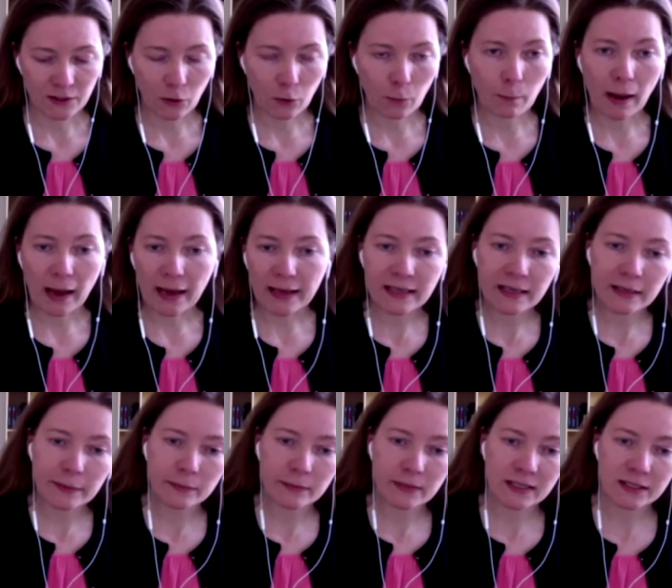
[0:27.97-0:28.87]
So my
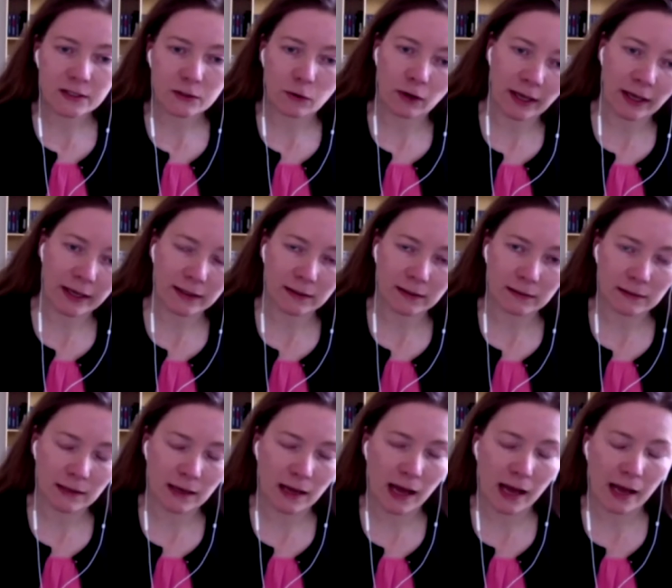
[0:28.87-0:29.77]
name is Ulrike.
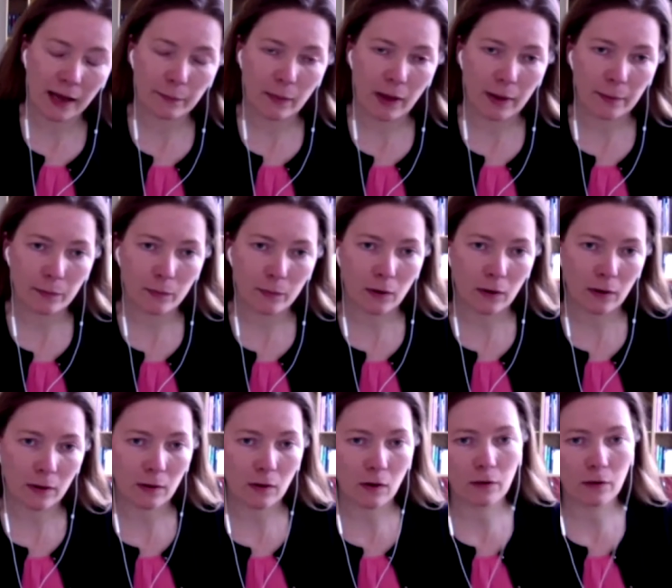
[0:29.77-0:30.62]
I'm member